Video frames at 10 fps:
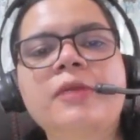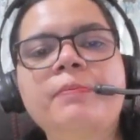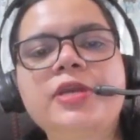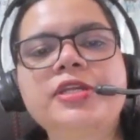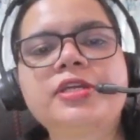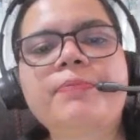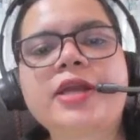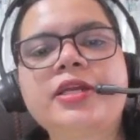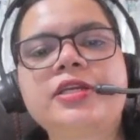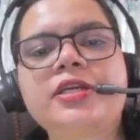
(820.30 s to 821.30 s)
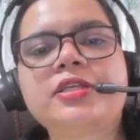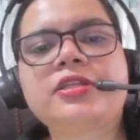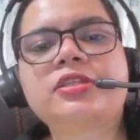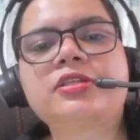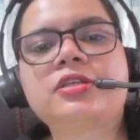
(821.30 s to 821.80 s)
Peter Pan in
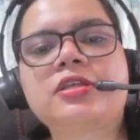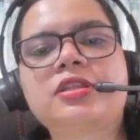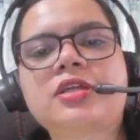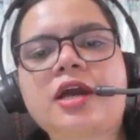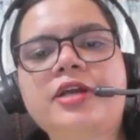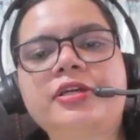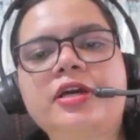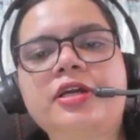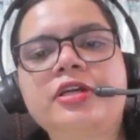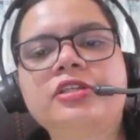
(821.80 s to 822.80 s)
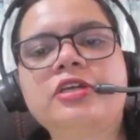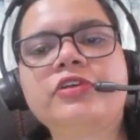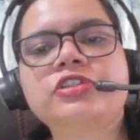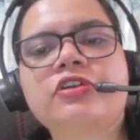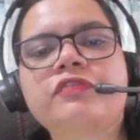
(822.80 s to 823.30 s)
Kingston's Garden, another
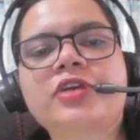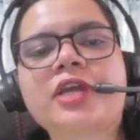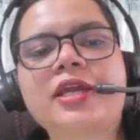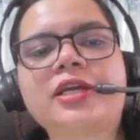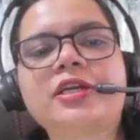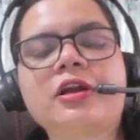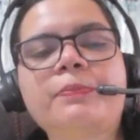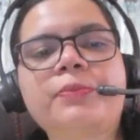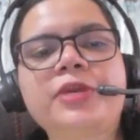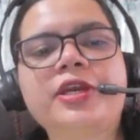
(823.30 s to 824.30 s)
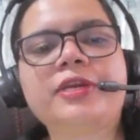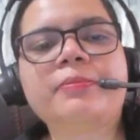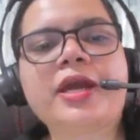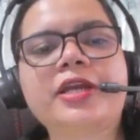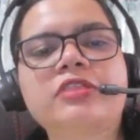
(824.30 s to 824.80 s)
version of the character, appeared in
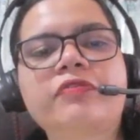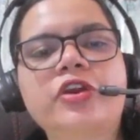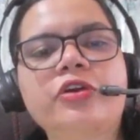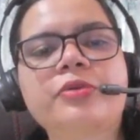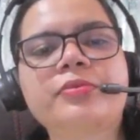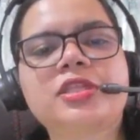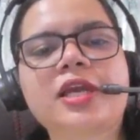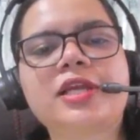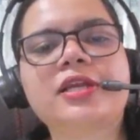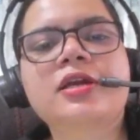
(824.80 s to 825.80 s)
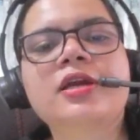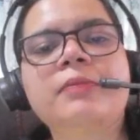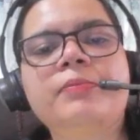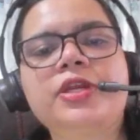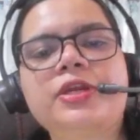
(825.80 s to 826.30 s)
Barrie's Phantom style
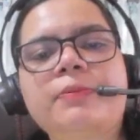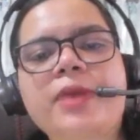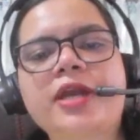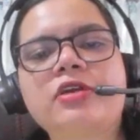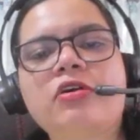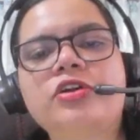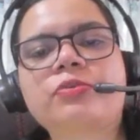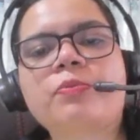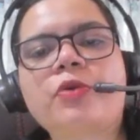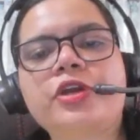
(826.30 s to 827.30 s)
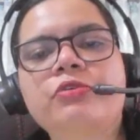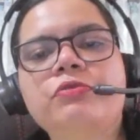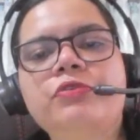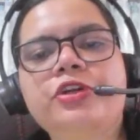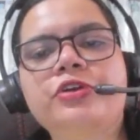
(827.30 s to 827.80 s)
Peter Pan or The Boy Who
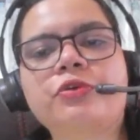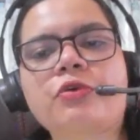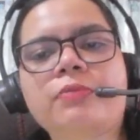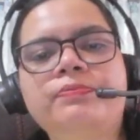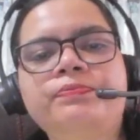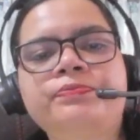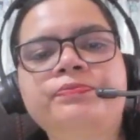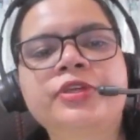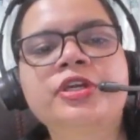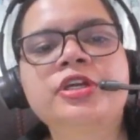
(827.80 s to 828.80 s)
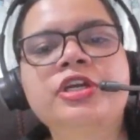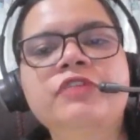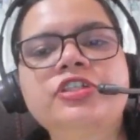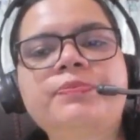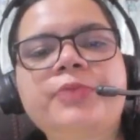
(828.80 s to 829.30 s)
Wouldn't Grow Up,
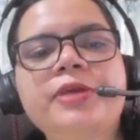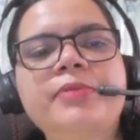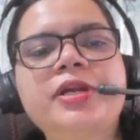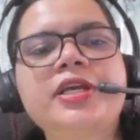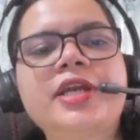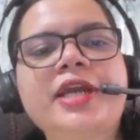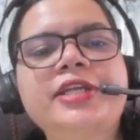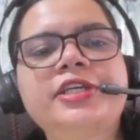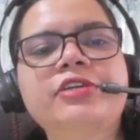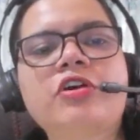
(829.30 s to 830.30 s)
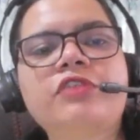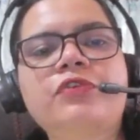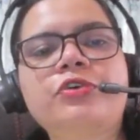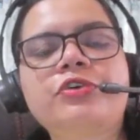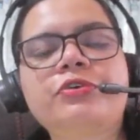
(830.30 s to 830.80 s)
which premiered in
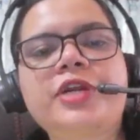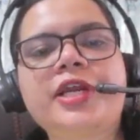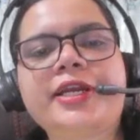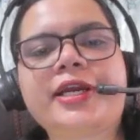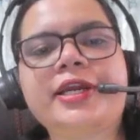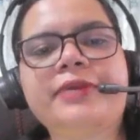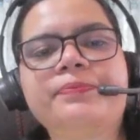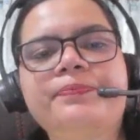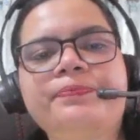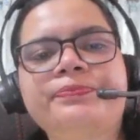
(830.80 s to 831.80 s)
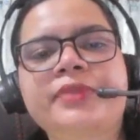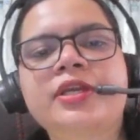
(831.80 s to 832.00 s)
1904 to great acclaim.